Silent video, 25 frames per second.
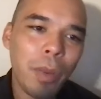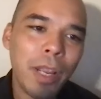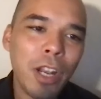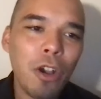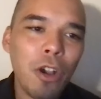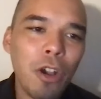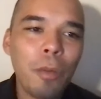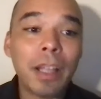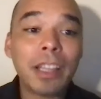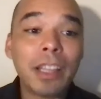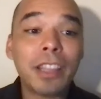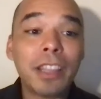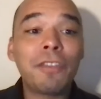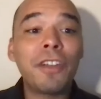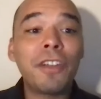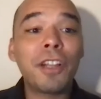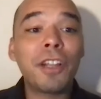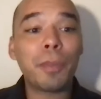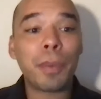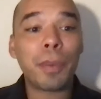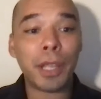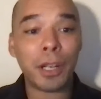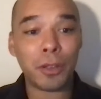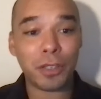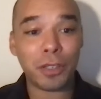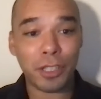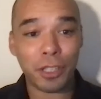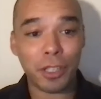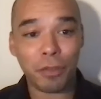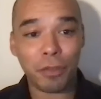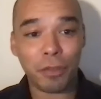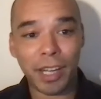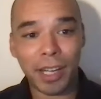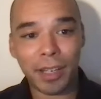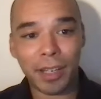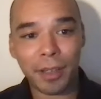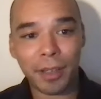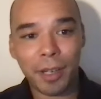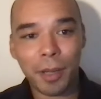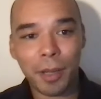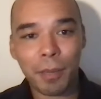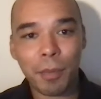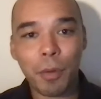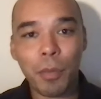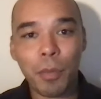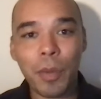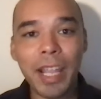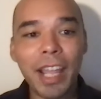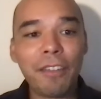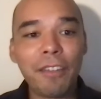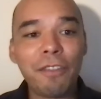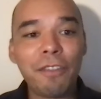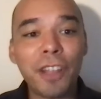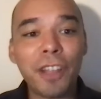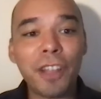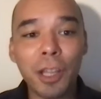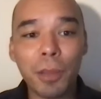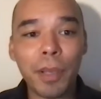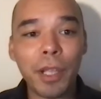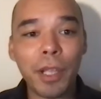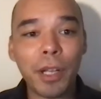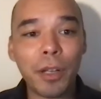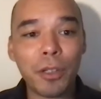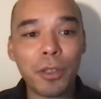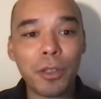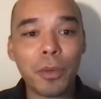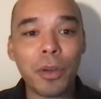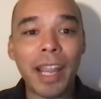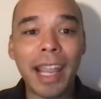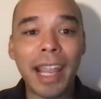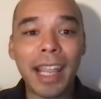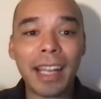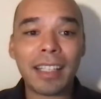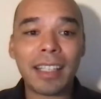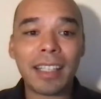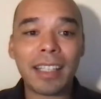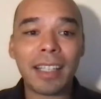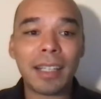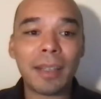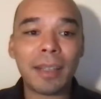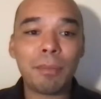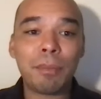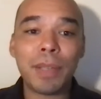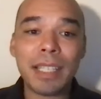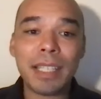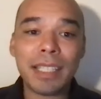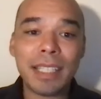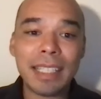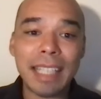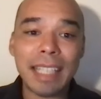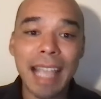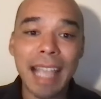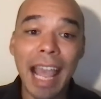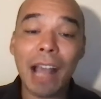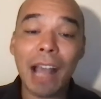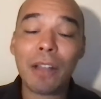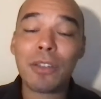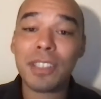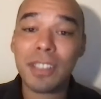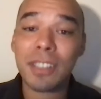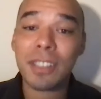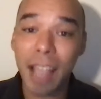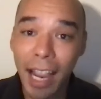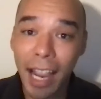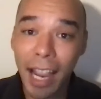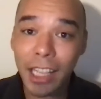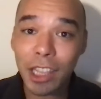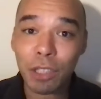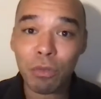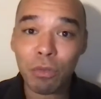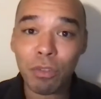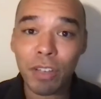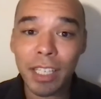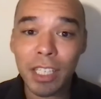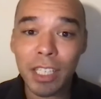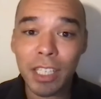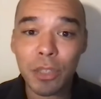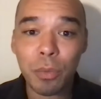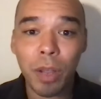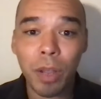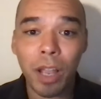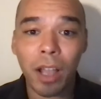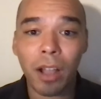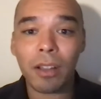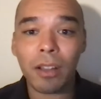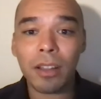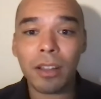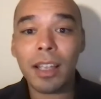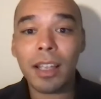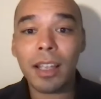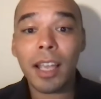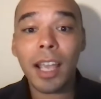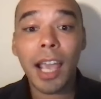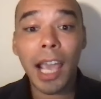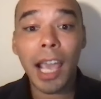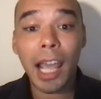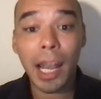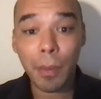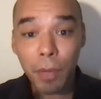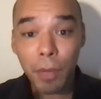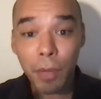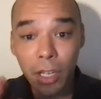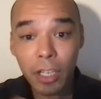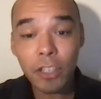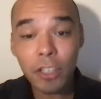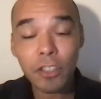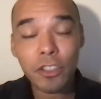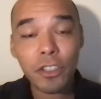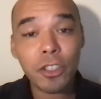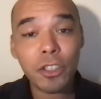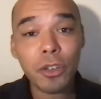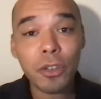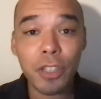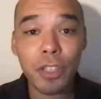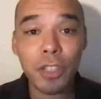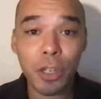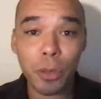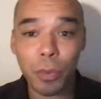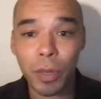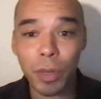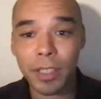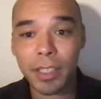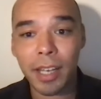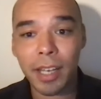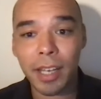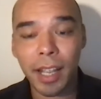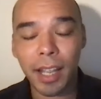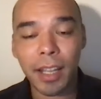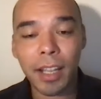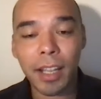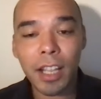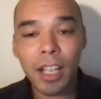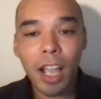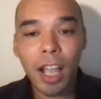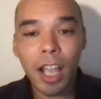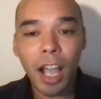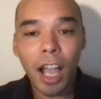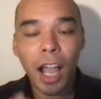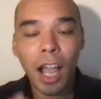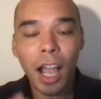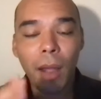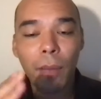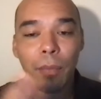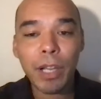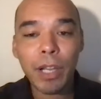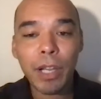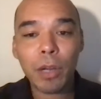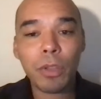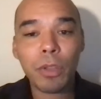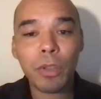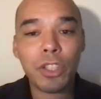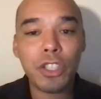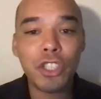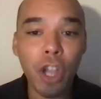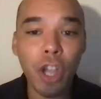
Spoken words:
we know about the Filipinos in the ring, but we have Filipinos who are handling business outside the ring as well. And I'm going to introduce you to one today. I'm here with